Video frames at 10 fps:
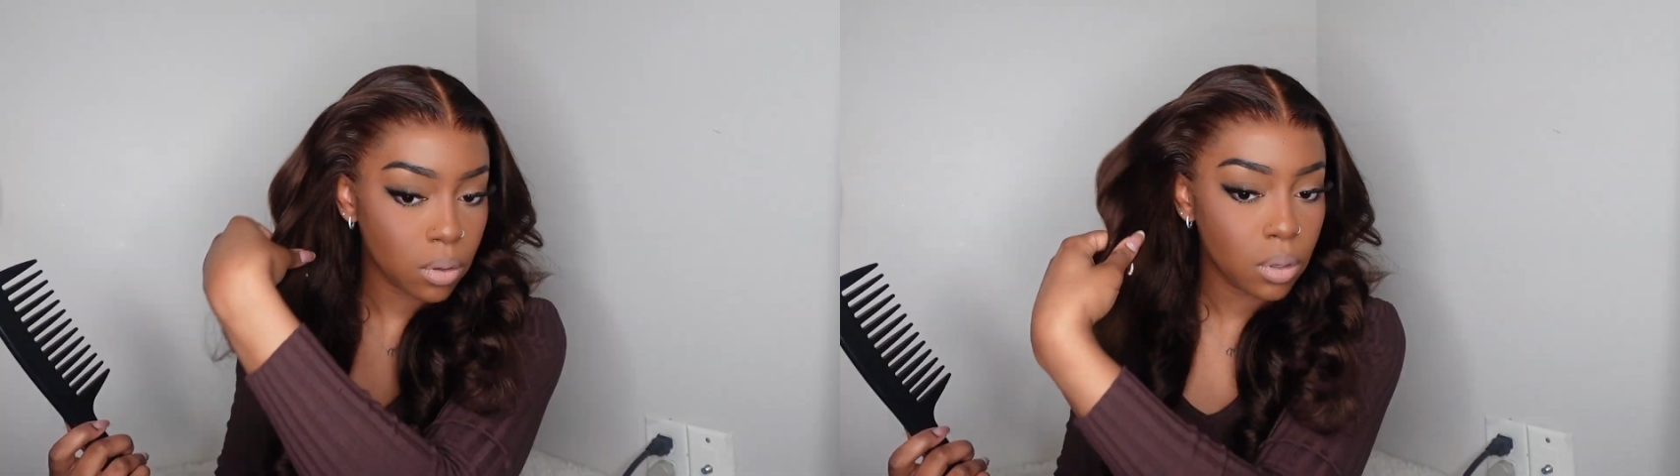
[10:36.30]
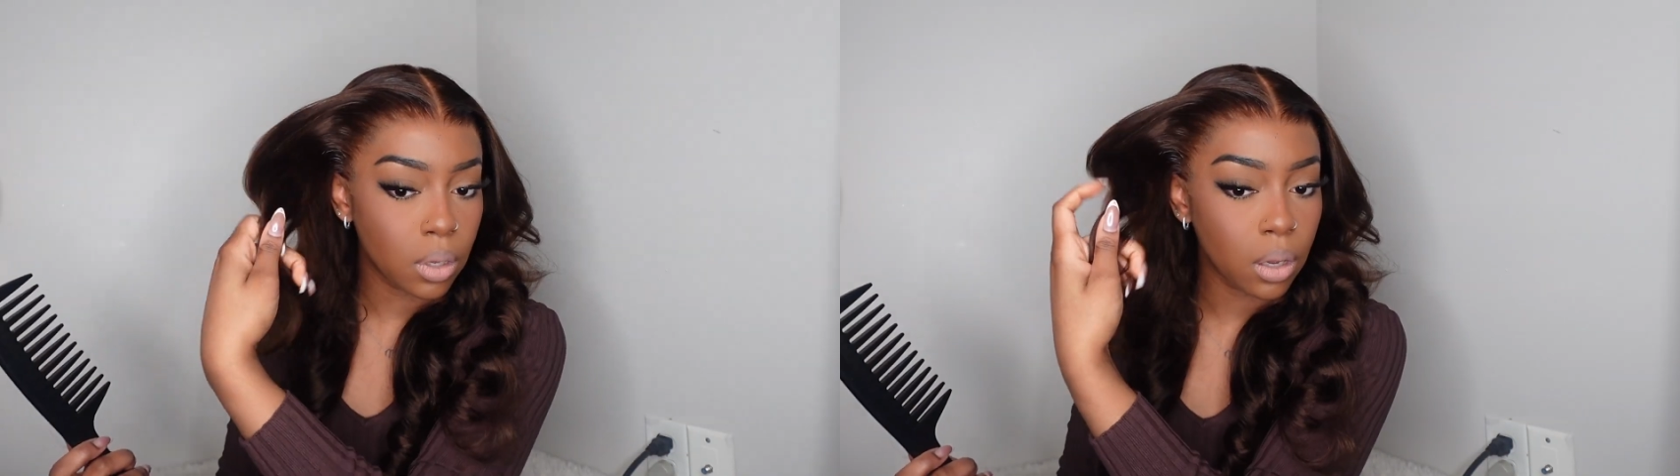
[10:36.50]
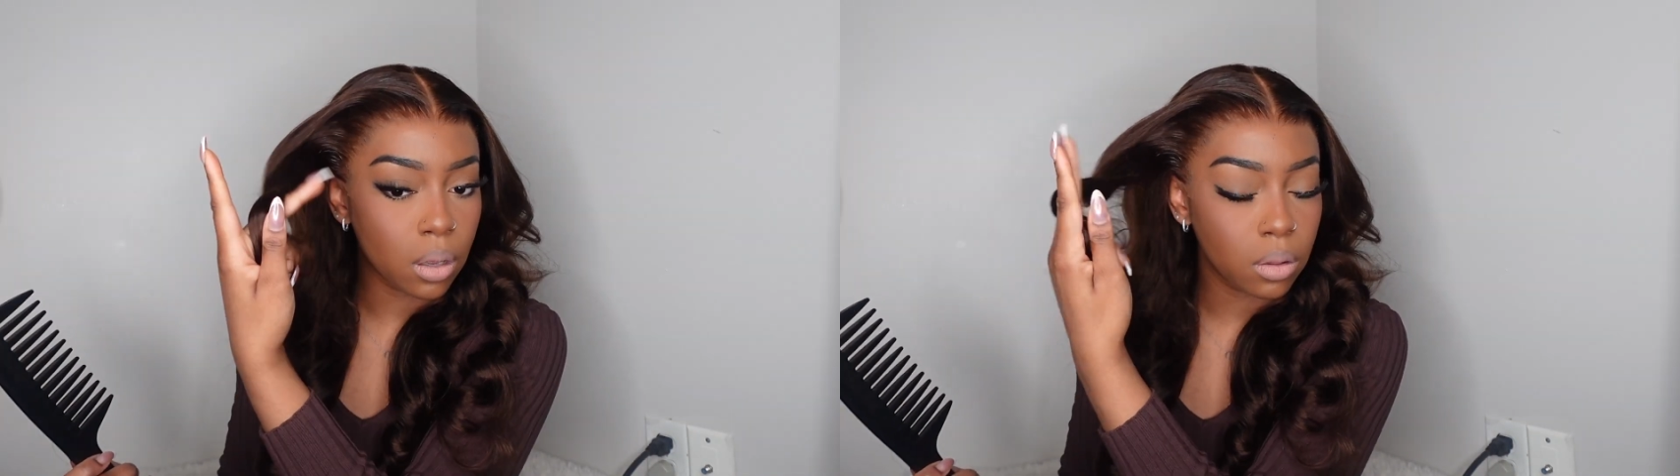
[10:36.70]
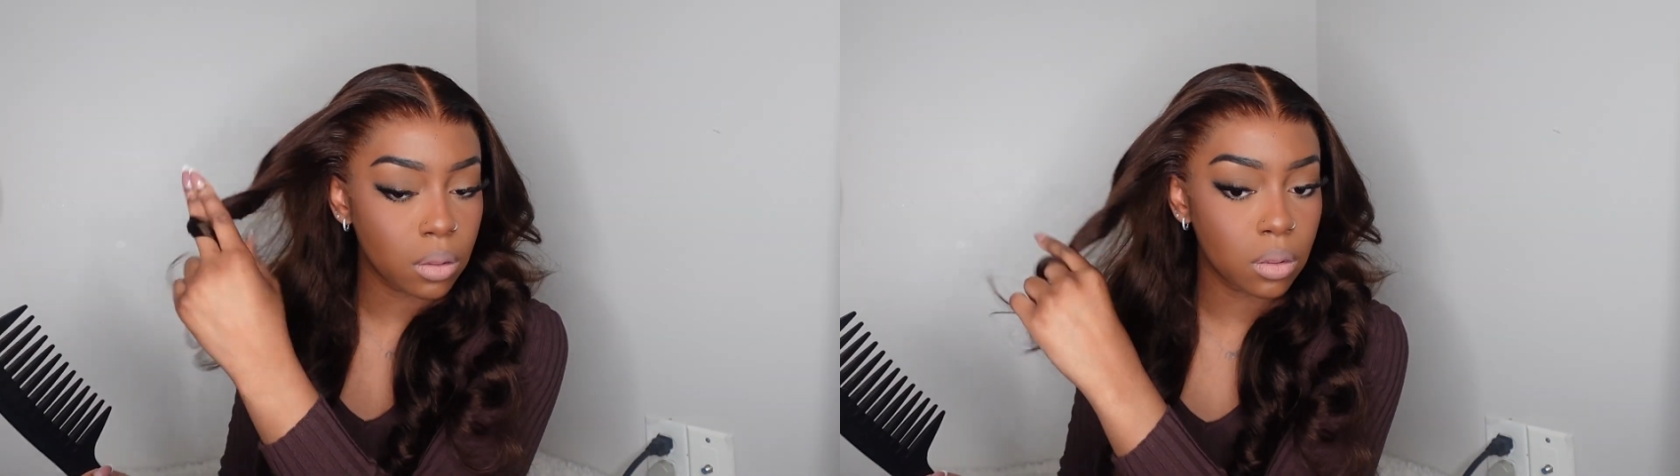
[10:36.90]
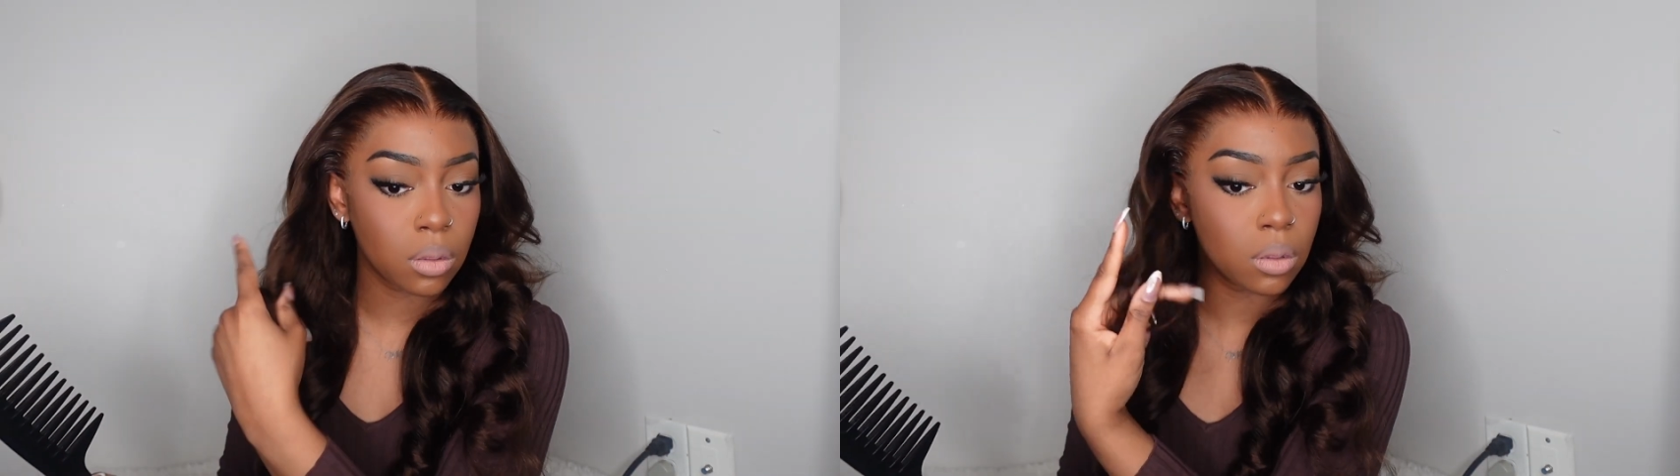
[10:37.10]
Yeah,
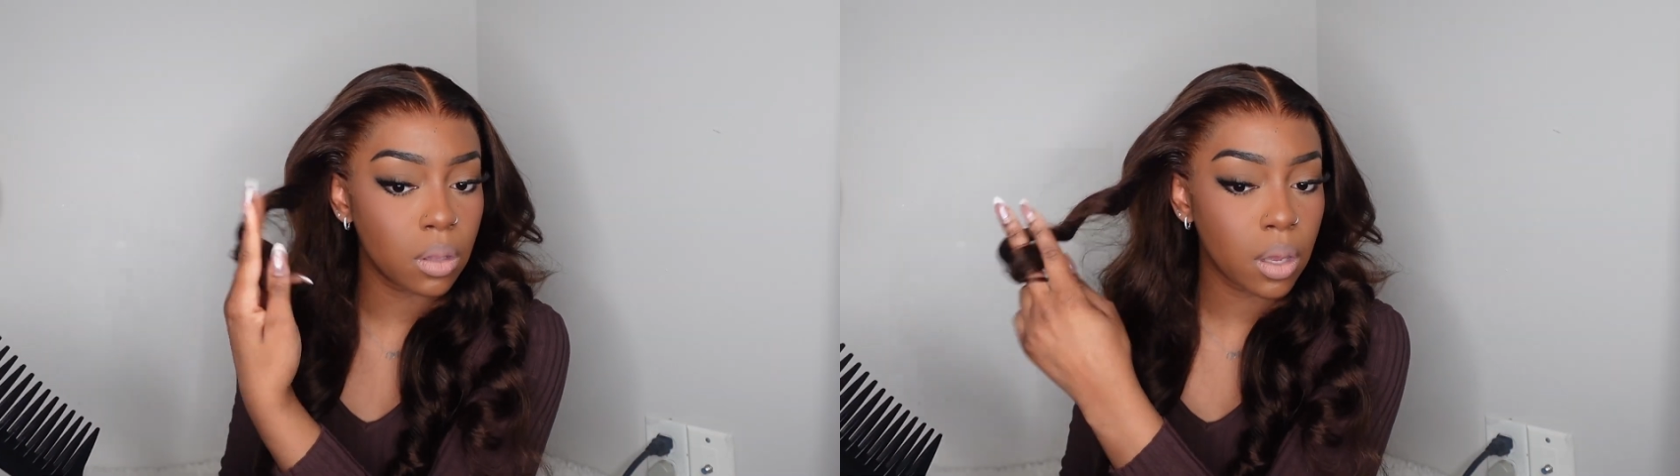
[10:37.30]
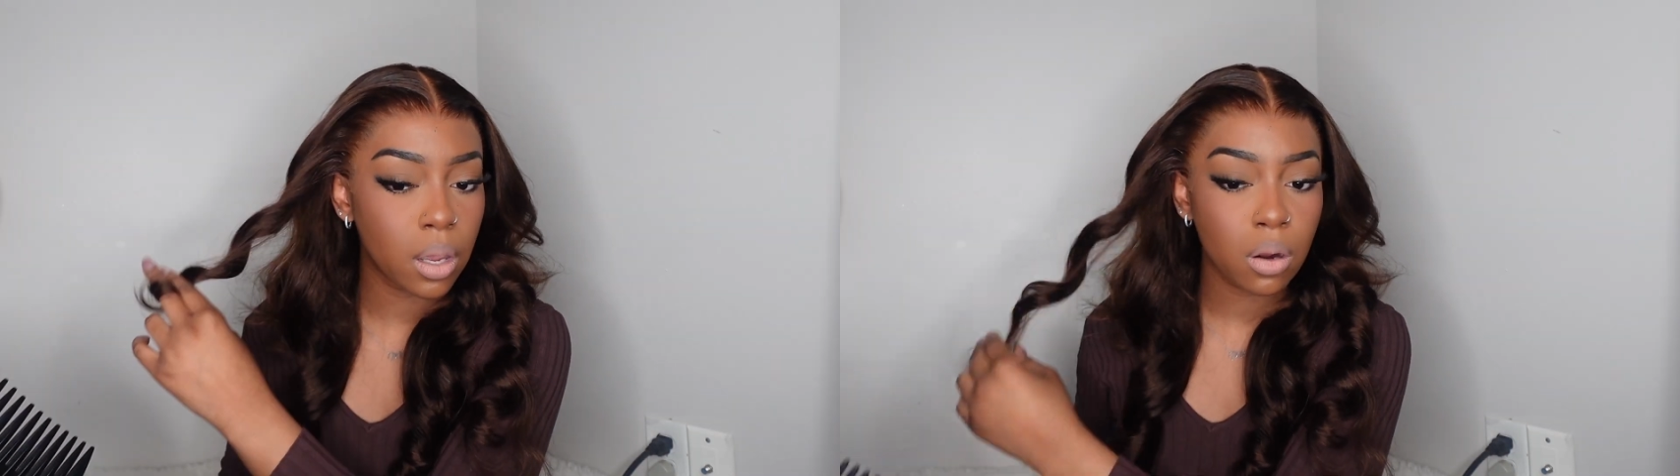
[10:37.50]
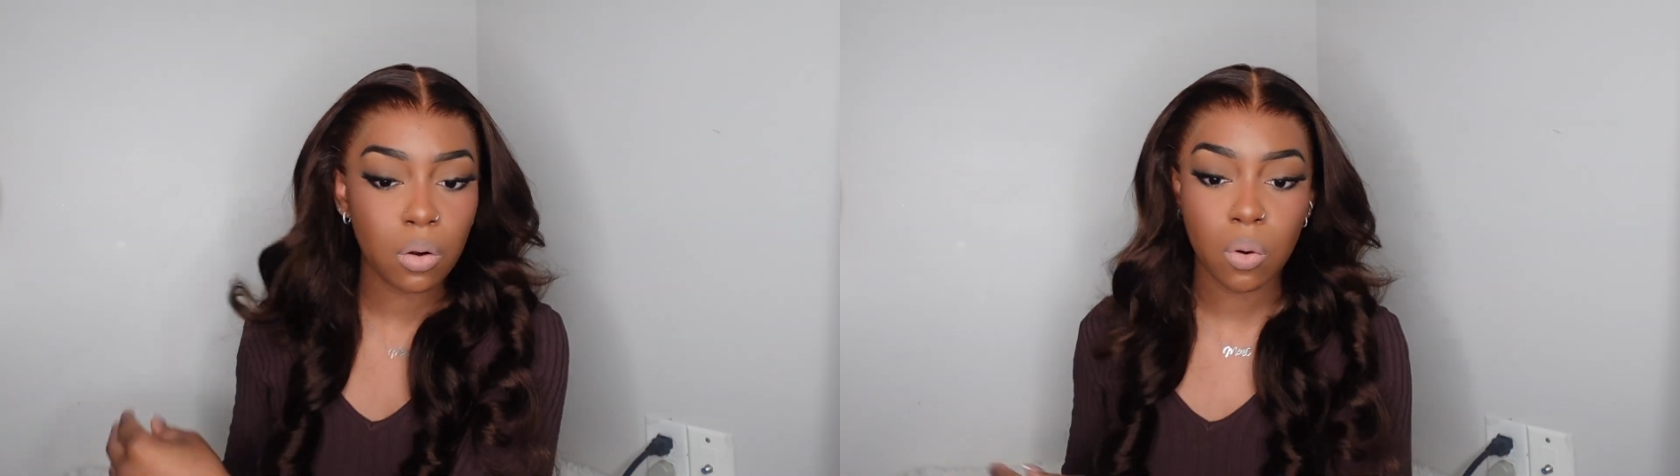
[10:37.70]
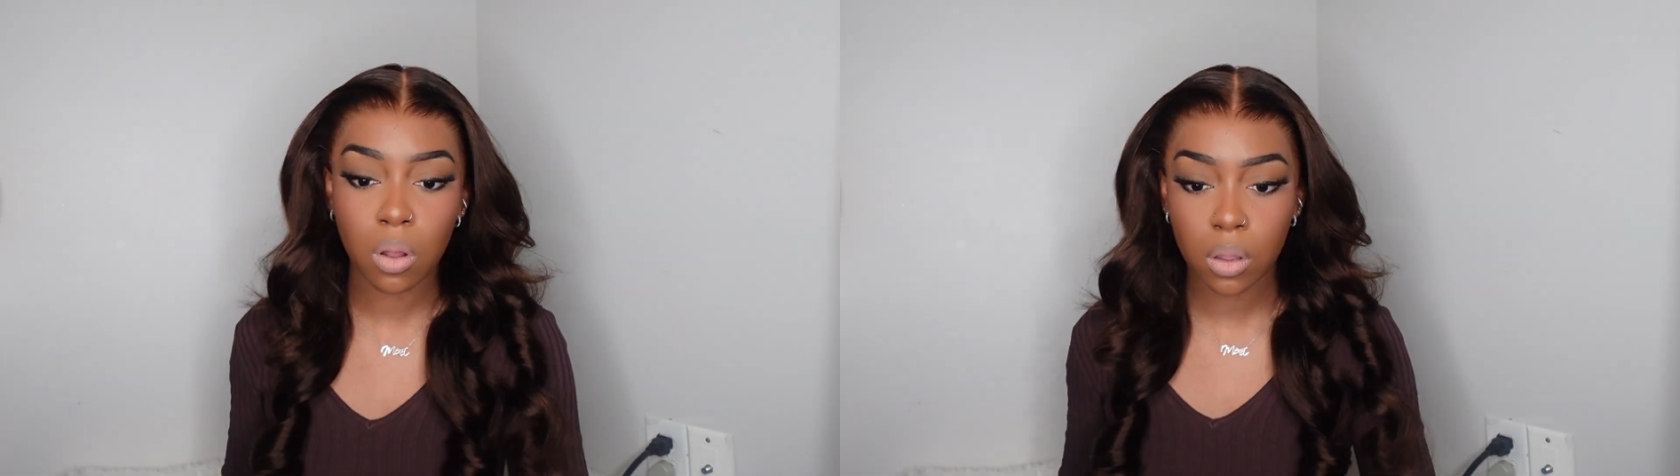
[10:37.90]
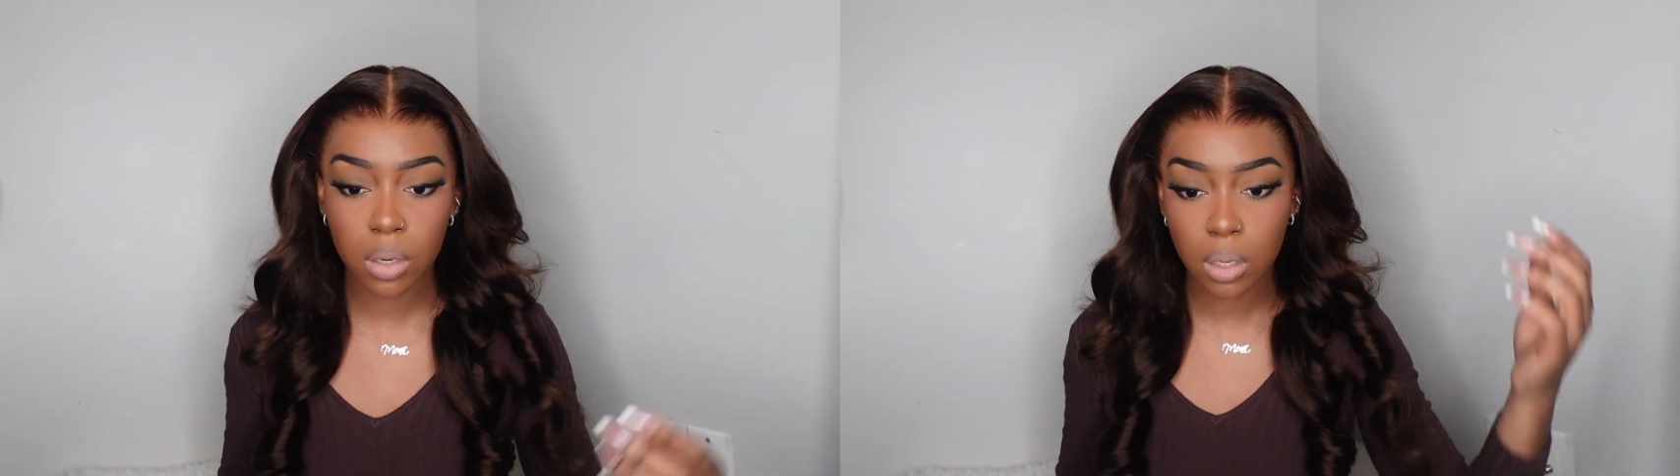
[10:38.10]
the hair
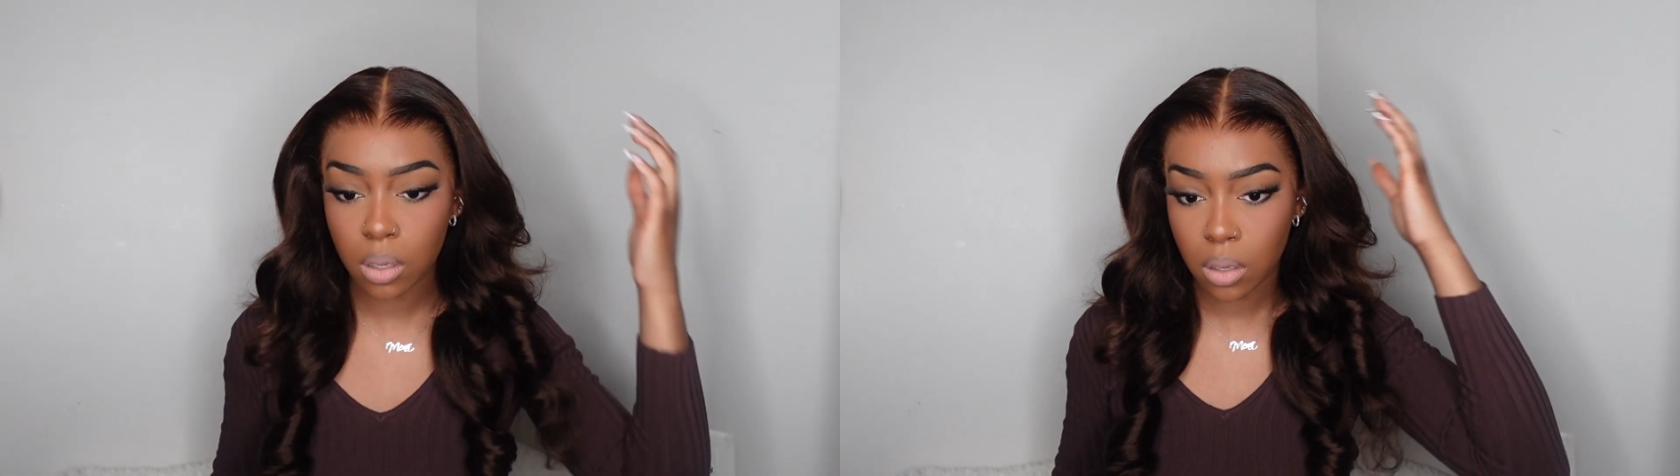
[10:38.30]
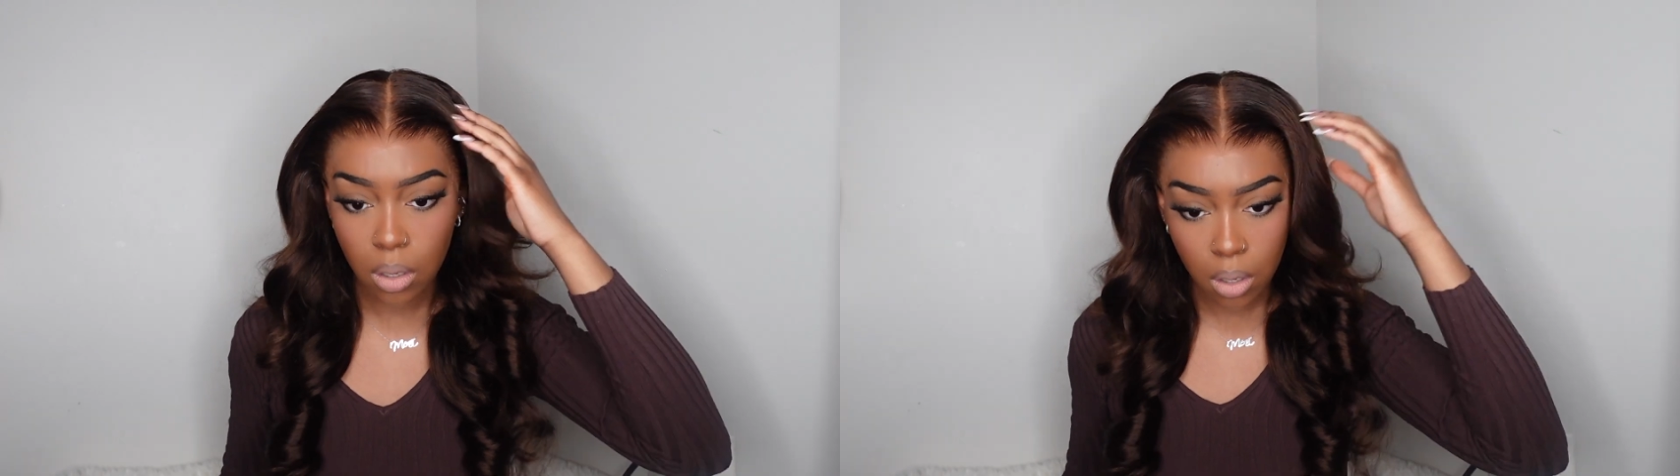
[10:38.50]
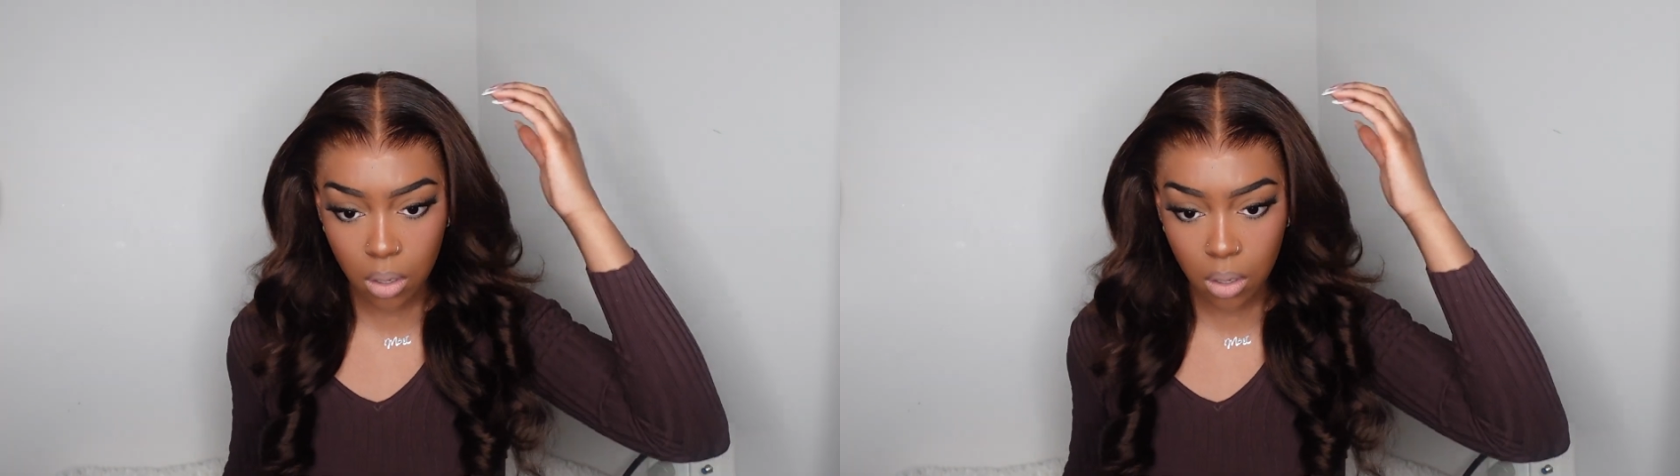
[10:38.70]
quality,